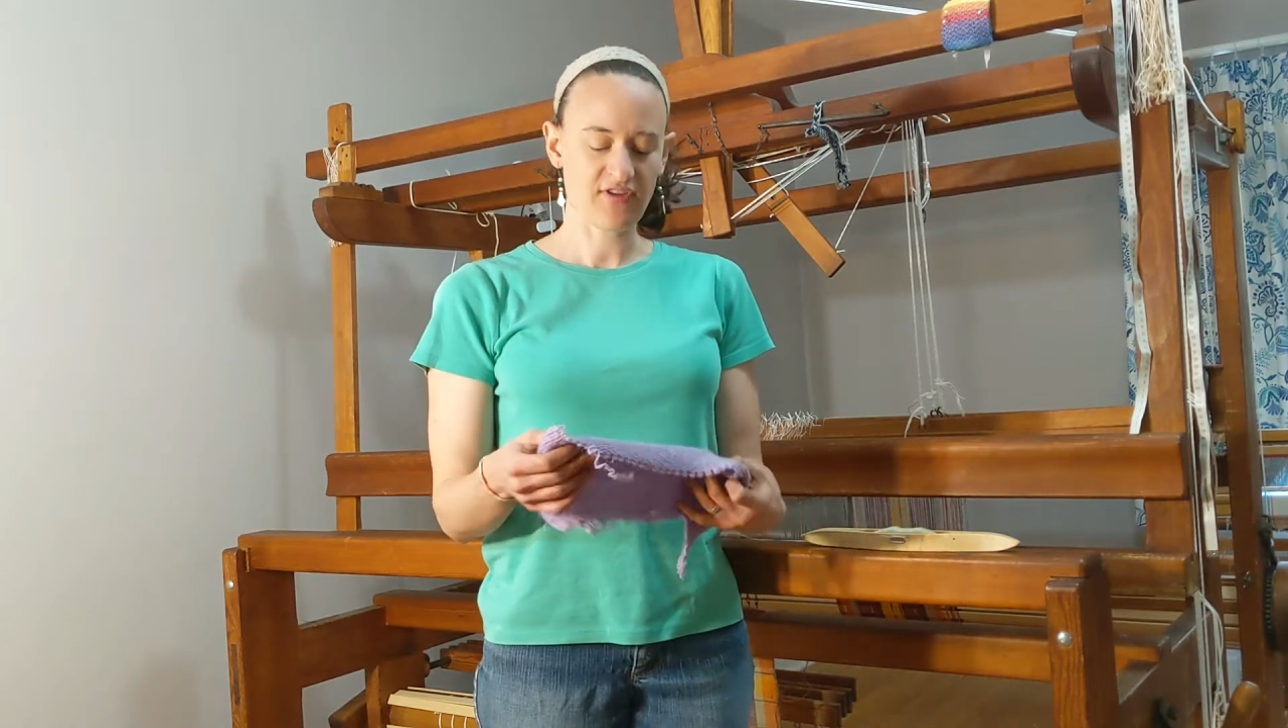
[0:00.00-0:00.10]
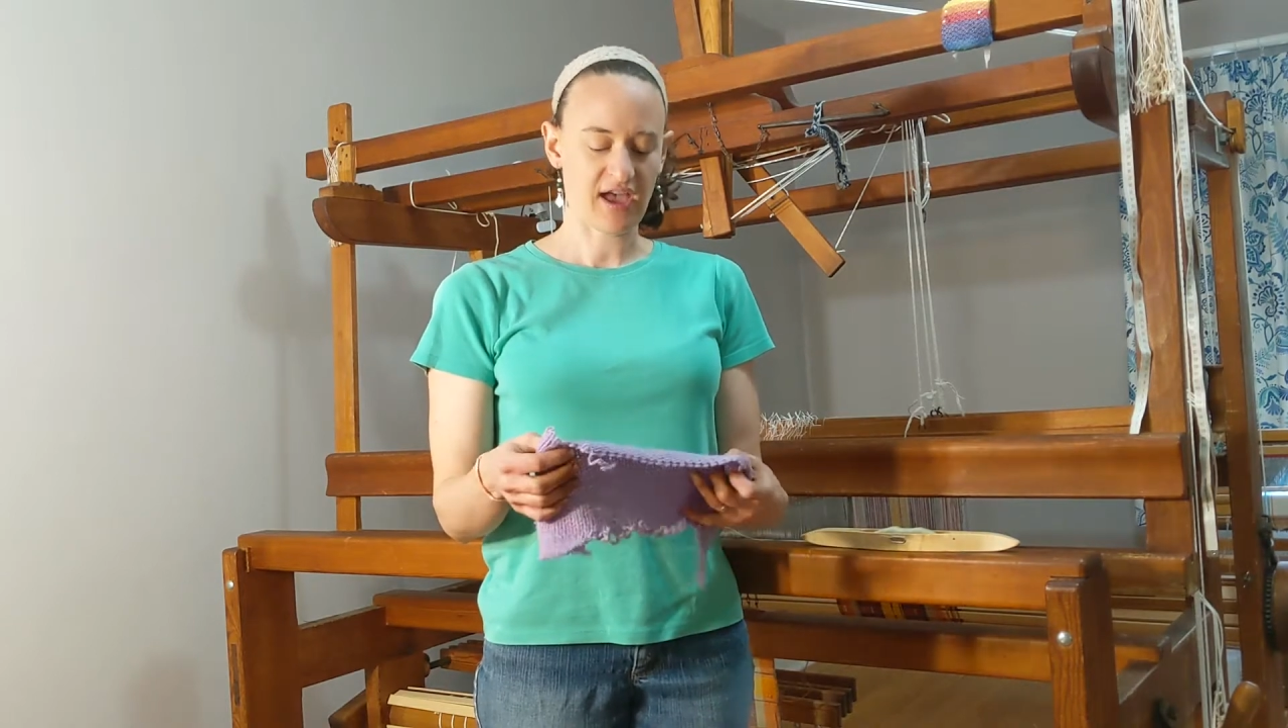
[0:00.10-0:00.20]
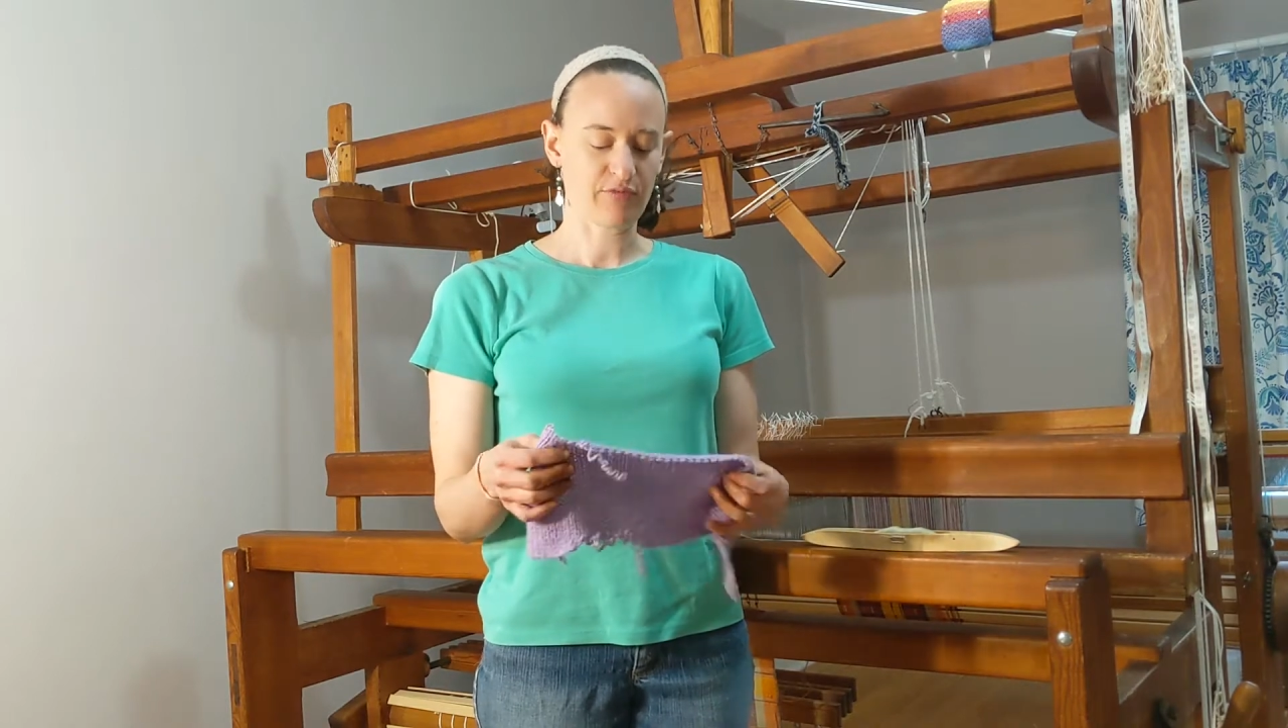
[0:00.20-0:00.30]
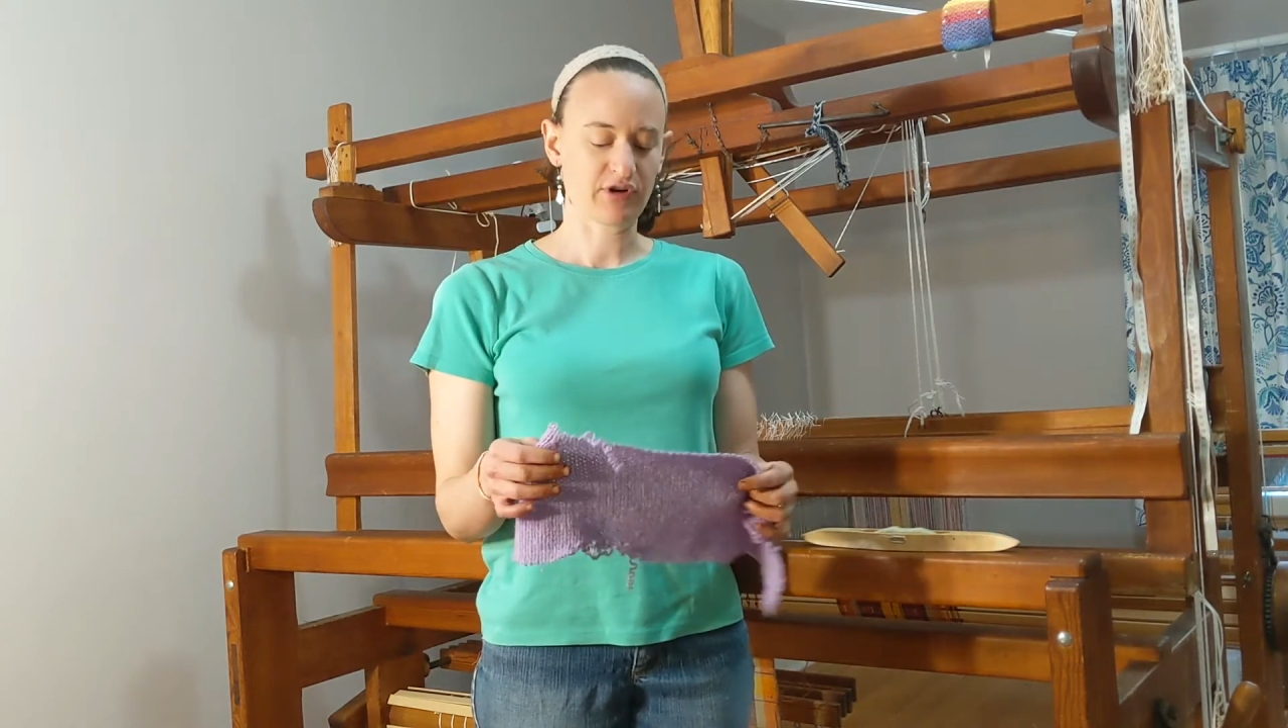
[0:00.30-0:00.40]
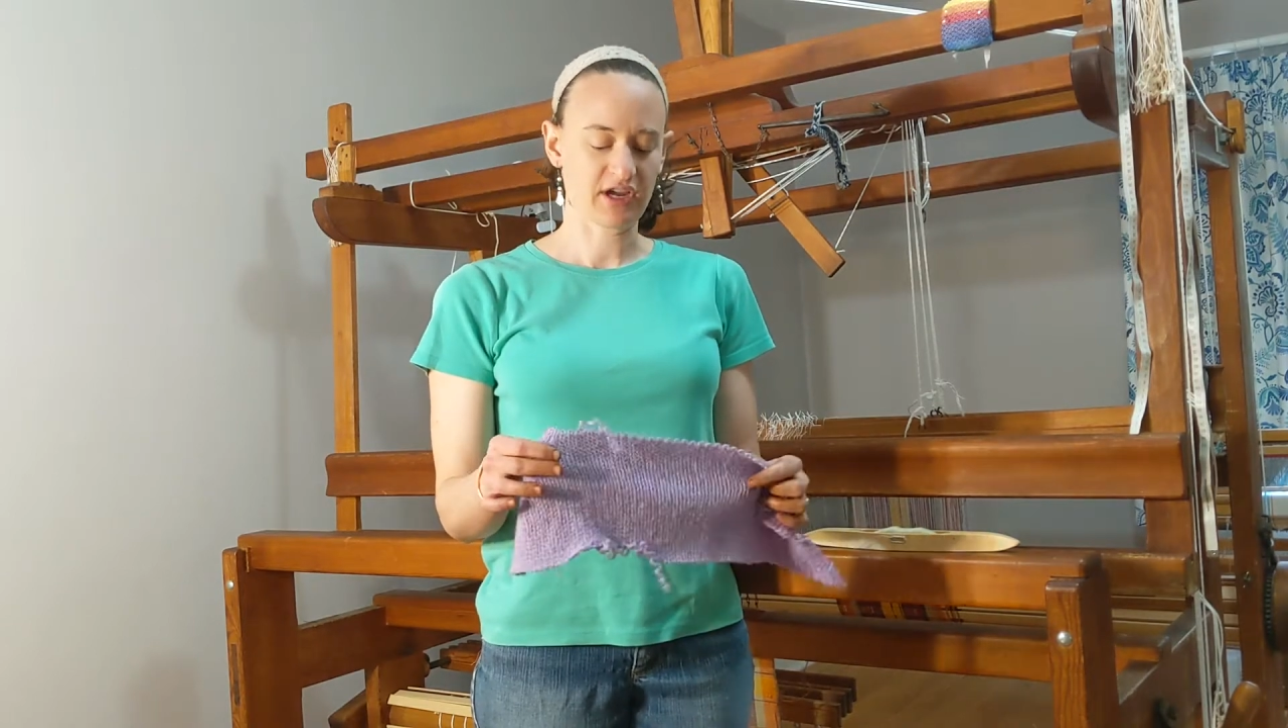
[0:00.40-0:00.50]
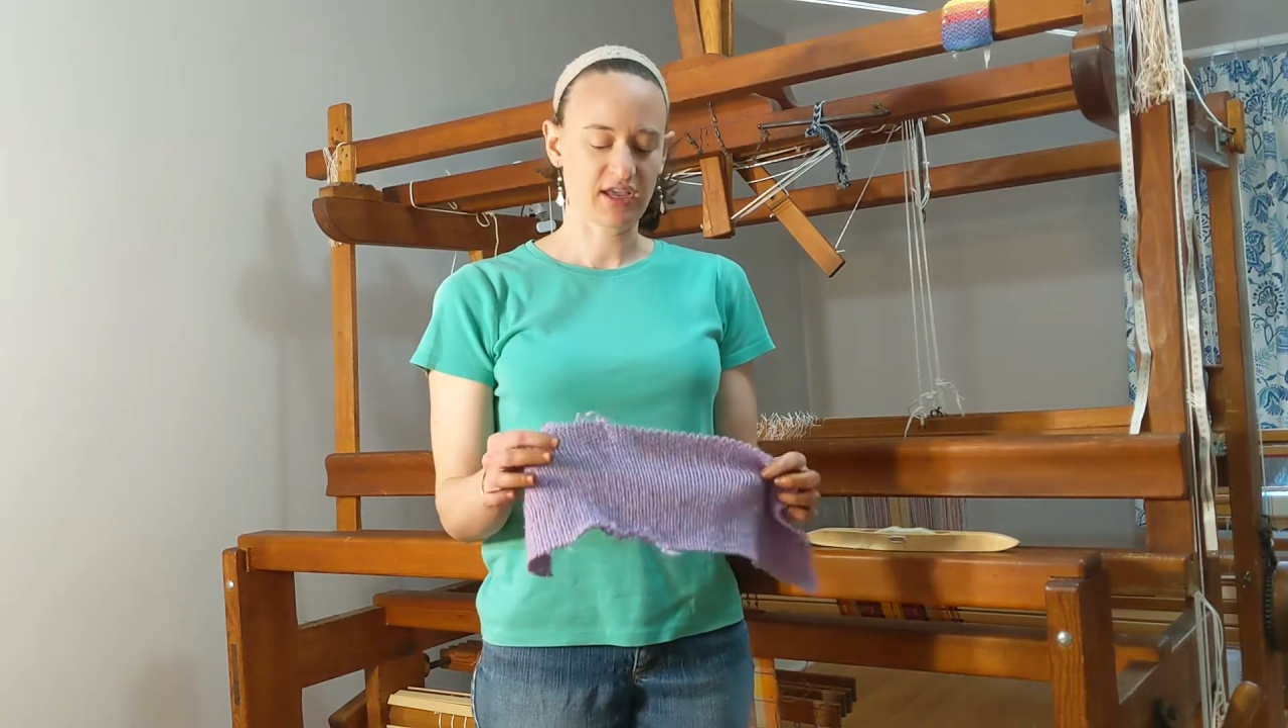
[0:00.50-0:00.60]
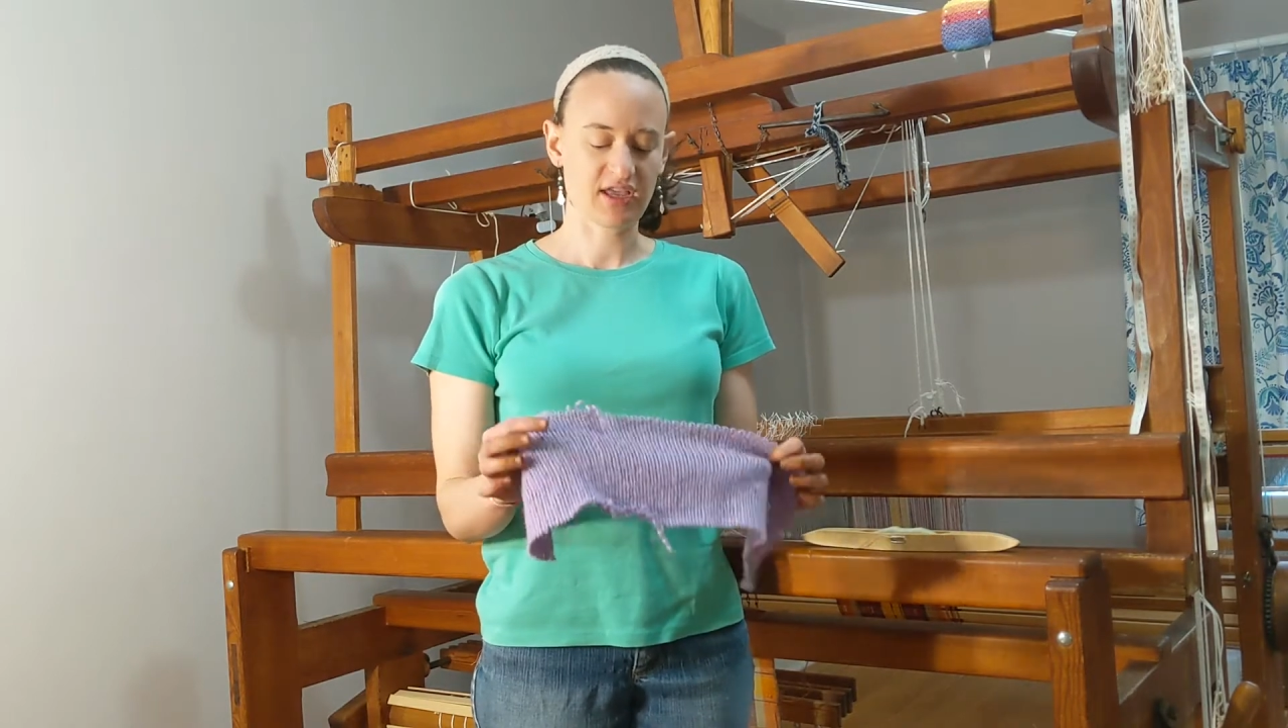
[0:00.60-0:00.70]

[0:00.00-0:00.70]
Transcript: fabric